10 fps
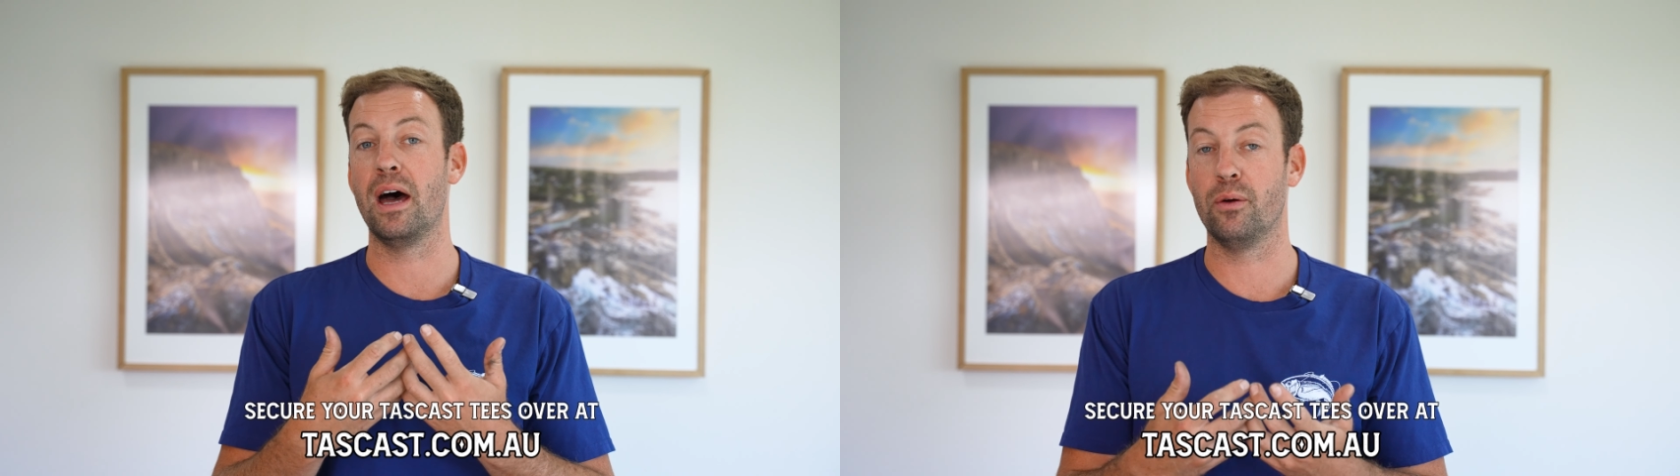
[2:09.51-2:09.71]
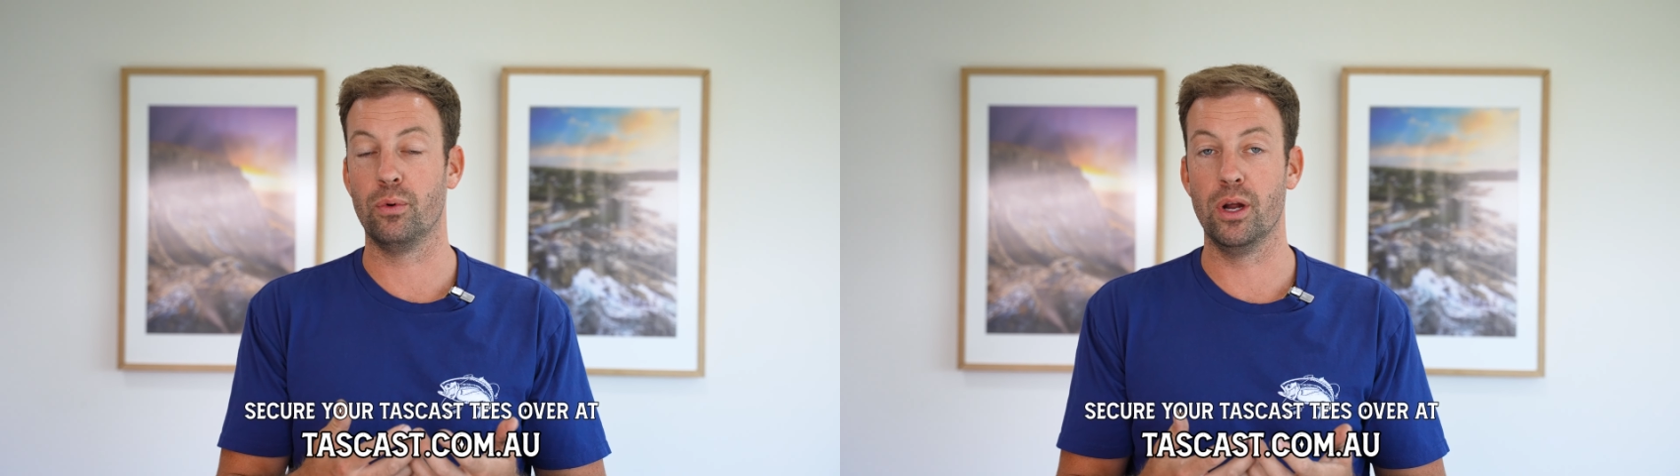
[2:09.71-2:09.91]

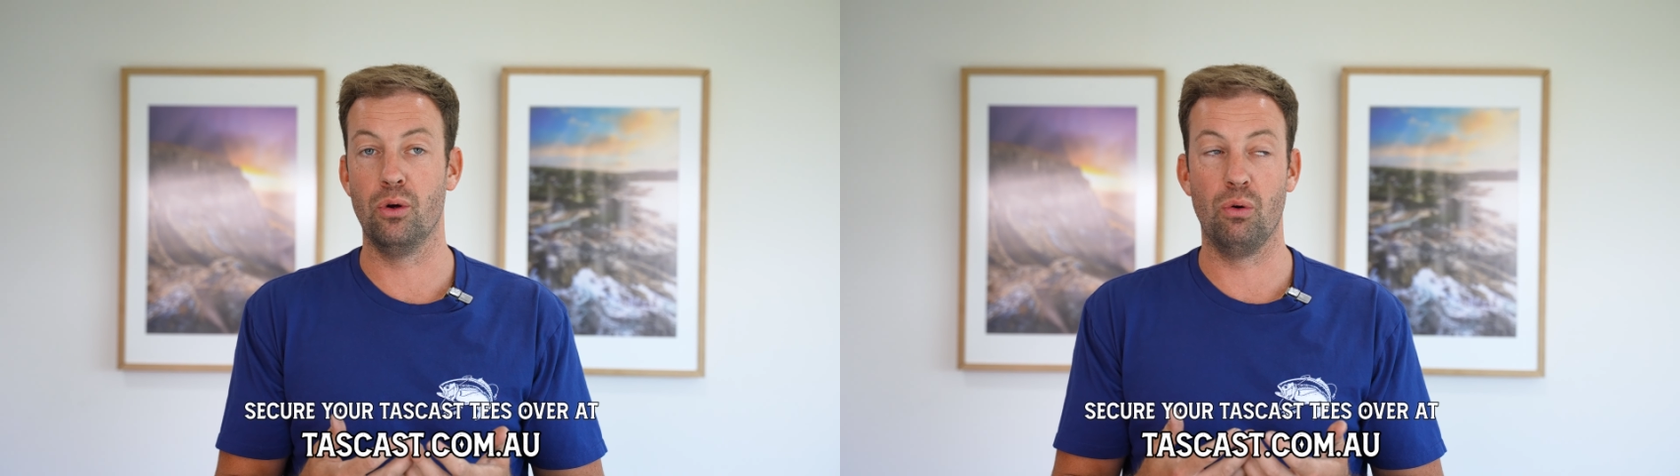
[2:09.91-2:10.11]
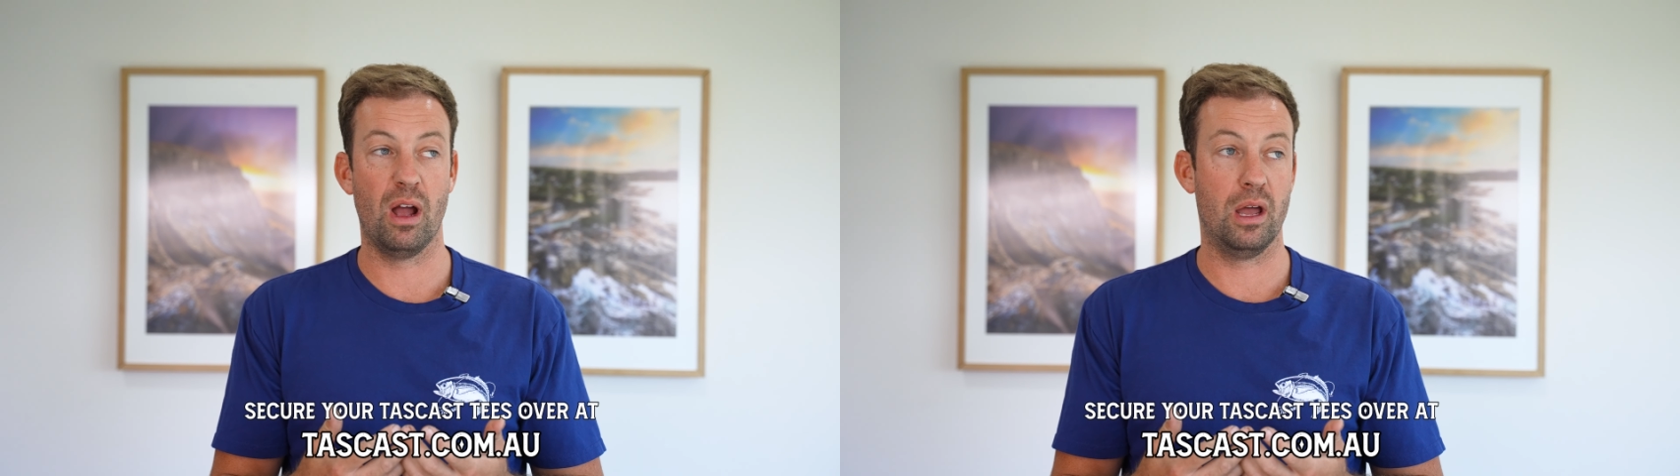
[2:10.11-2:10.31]

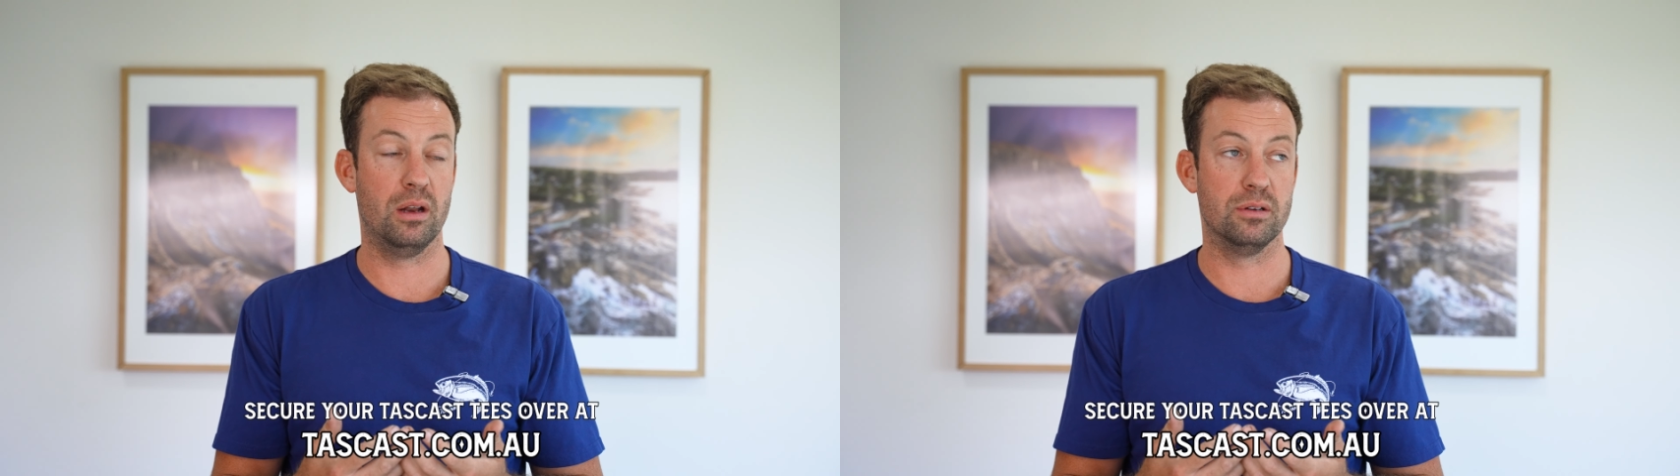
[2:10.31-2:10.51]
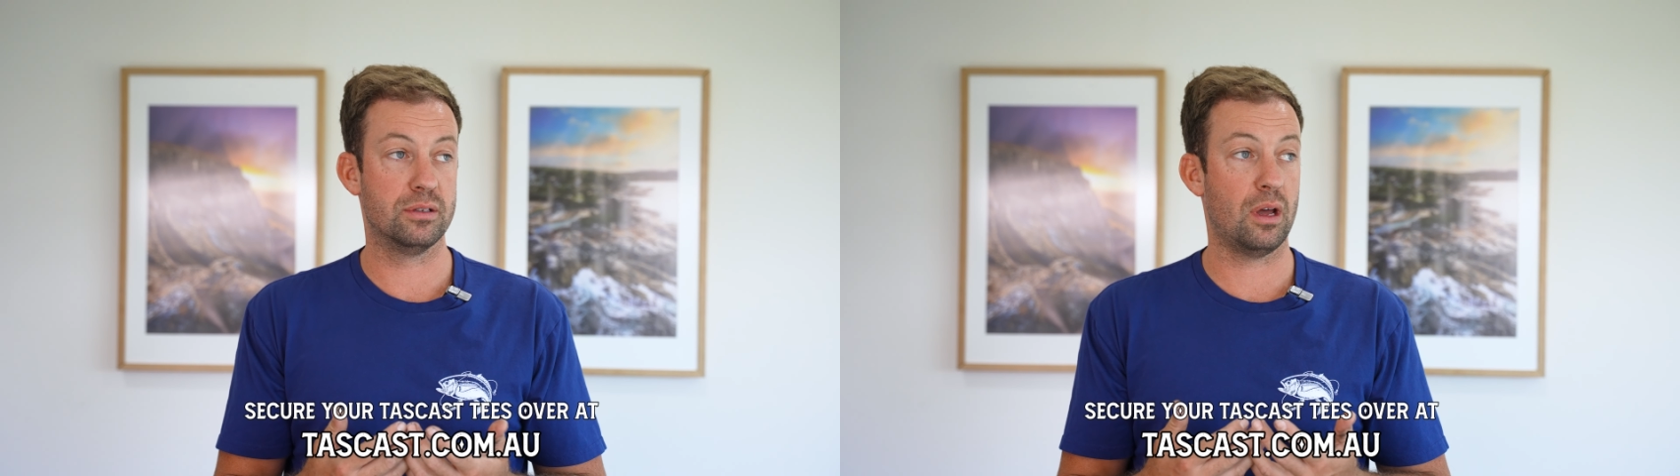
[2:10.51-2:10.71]
unreal
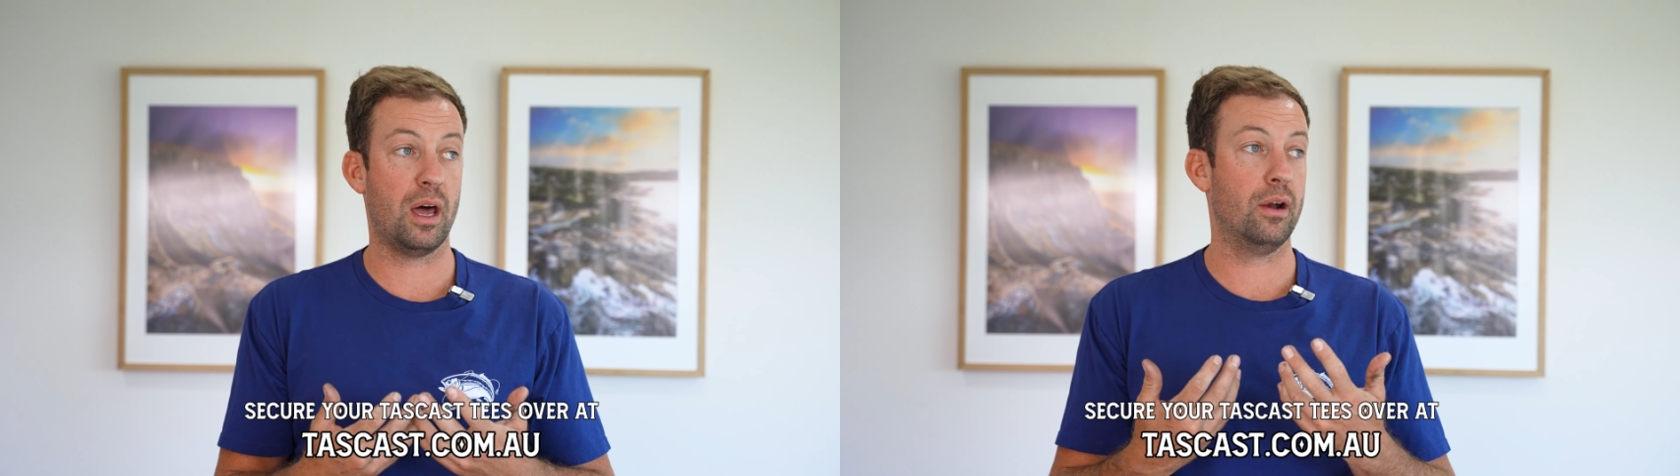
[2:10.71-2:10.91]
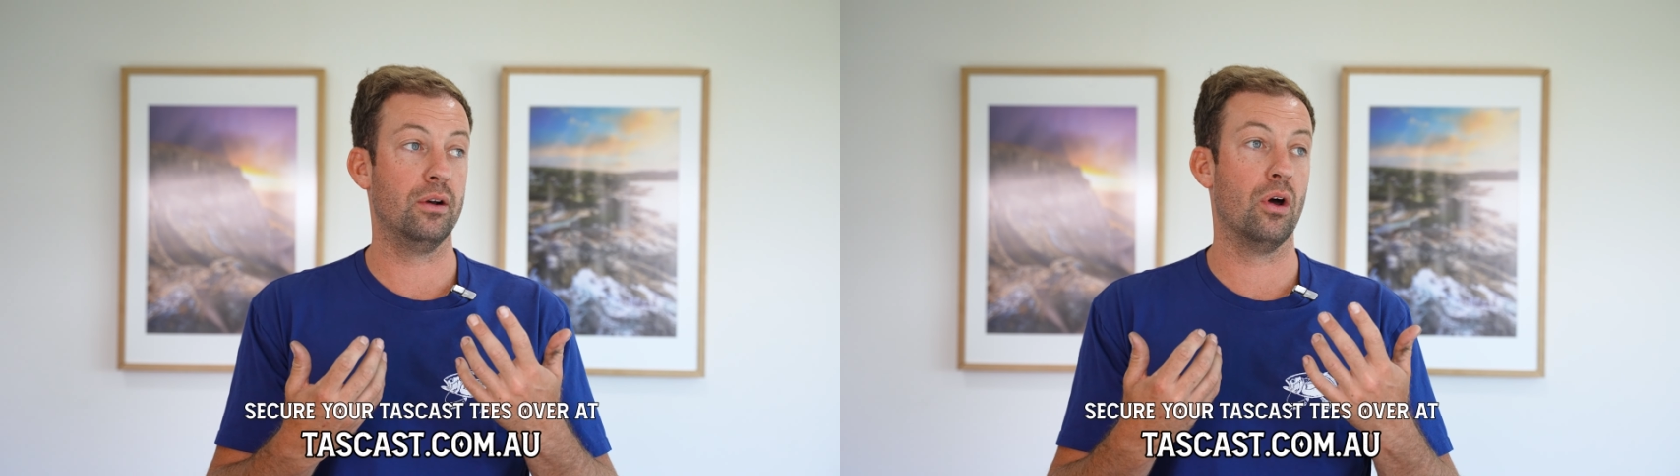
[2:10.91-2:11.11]
and
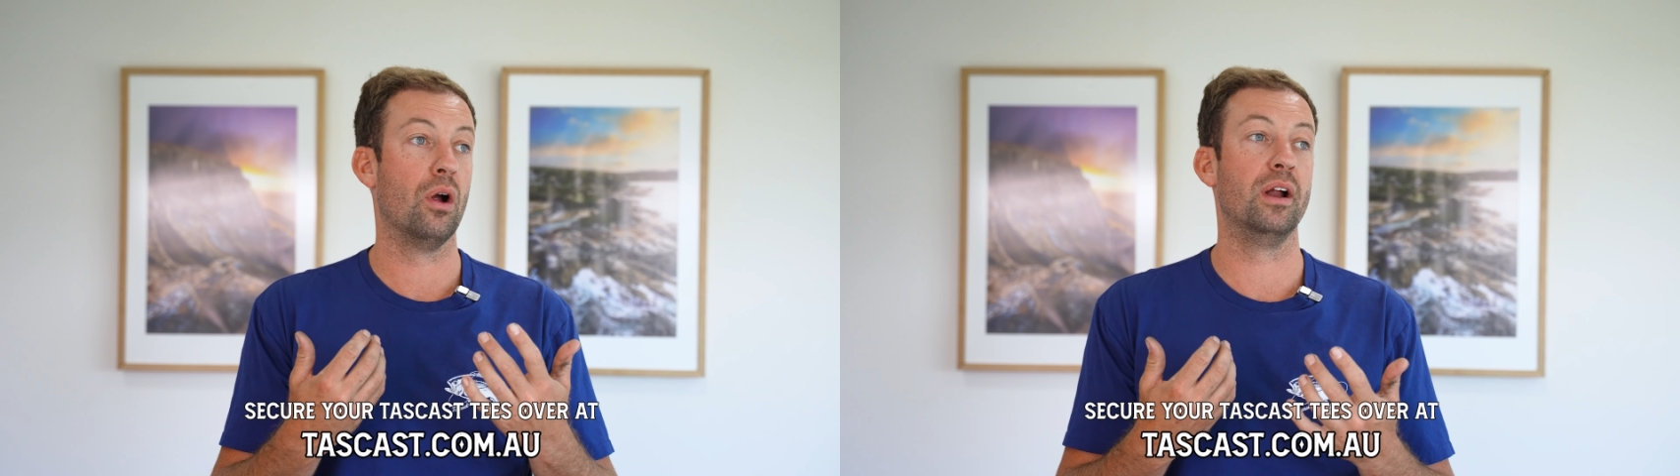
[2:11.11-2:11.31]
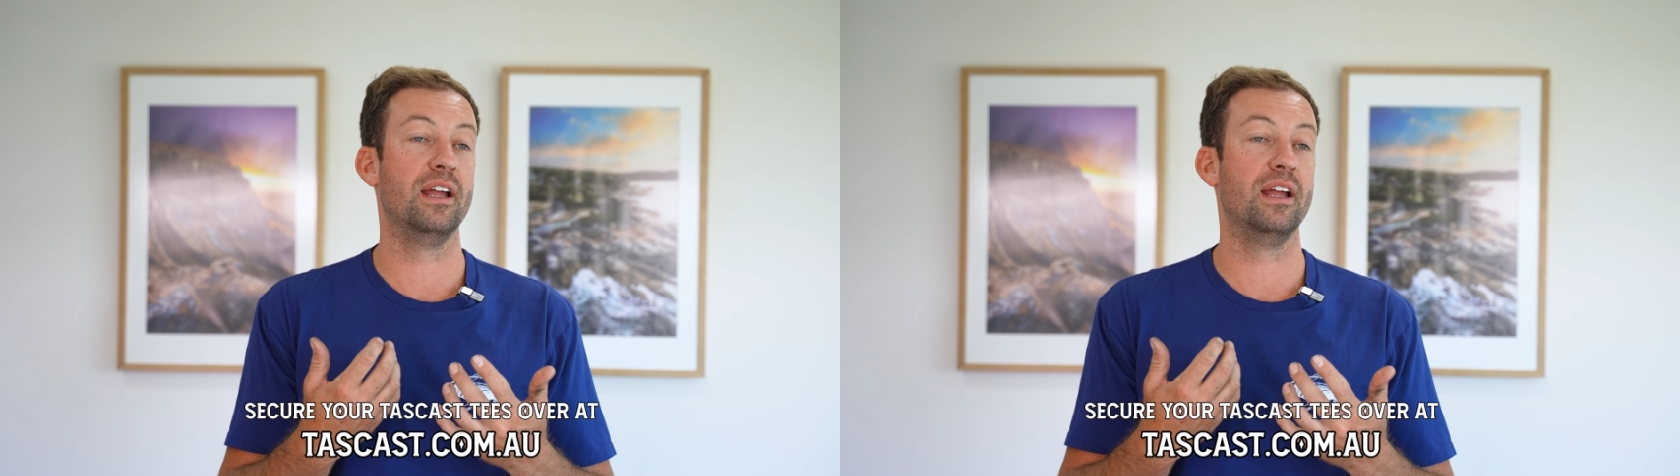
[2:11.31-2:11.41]
I don't know